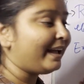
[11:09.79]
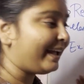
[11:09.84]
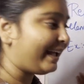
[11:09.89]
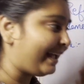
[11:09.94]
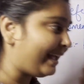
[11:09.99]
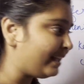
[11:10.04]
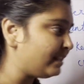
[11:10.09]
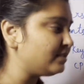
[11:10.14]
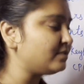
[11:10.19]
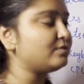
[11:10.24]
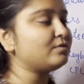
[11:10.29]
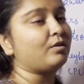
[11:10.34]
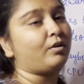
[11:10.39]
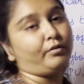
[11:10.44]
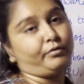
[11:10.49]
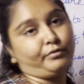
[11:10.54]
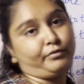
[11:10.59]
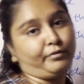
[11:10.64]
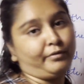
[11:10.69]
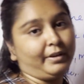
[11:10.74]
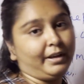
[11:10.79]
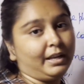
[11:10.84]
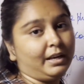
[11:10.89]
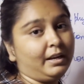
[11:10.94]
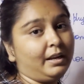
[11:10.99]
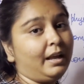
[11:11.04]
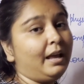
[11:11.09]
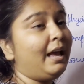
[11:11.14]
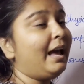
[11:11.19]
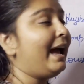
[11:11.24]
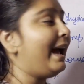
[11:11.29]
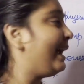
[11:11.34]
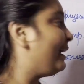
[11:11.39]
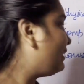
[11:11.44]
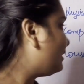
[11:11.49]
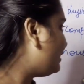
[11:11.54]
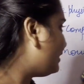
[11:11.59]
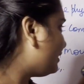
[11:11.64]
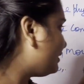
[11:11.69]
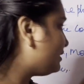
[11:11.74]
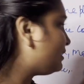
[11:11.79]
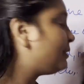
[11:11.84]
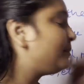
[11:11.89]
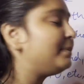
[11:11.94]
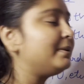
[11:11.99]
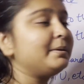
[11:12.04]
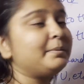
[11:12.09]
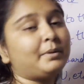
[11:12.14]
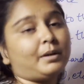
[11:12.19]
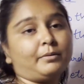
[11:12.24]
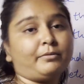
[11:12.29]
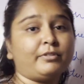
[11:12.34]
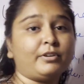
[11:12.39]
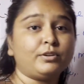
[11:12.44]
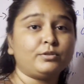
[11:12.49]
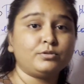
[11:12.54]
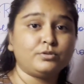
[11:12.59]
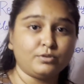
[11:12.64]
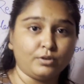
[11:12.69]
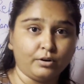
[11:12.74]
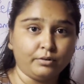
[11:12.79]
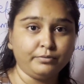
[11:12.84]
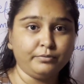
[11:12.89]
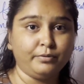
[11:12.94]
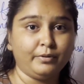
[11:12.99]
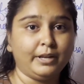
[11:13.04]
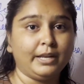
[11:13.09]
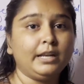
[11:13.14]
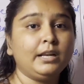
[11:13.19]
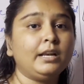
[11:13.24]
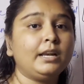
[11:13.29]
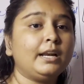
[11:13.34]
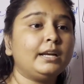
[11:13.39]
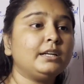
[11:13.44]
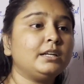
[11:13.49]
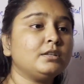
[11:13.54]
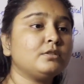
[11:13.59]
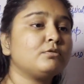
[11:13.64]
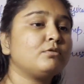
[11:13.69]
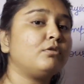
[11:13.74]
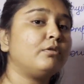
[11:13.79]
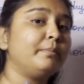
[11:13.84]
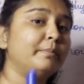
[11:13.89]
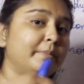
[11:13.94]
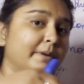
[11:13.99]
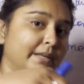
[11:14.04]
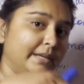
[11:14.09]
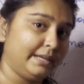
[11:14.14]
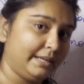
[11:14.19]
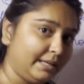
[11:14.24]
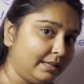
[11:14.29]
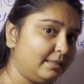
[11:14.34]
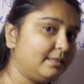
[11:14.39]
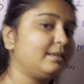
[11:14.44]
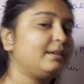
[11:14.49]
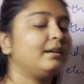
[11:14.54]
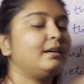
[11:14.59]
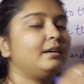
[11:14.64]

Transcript: and software and a little bit about software, let us go beneath